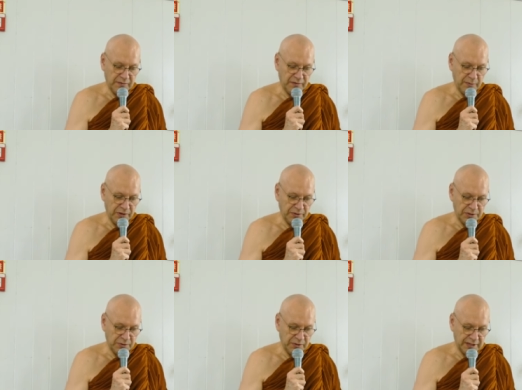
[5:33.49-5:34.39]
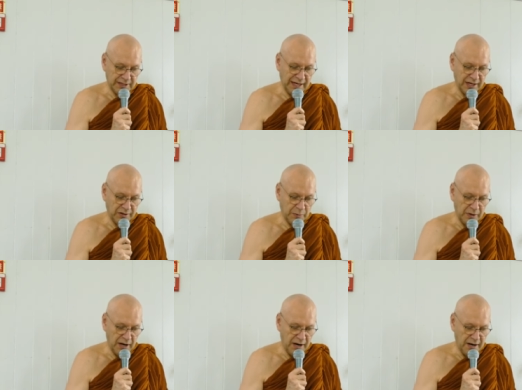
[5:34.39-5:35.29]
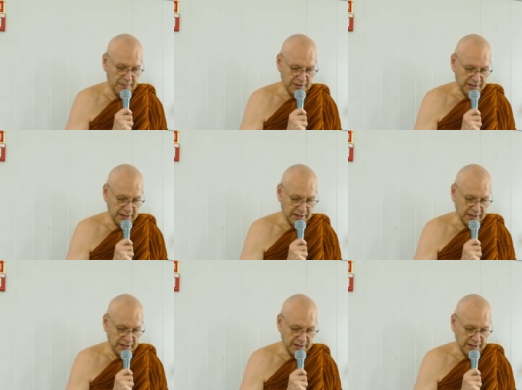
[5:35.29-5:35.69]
from those who take up arms.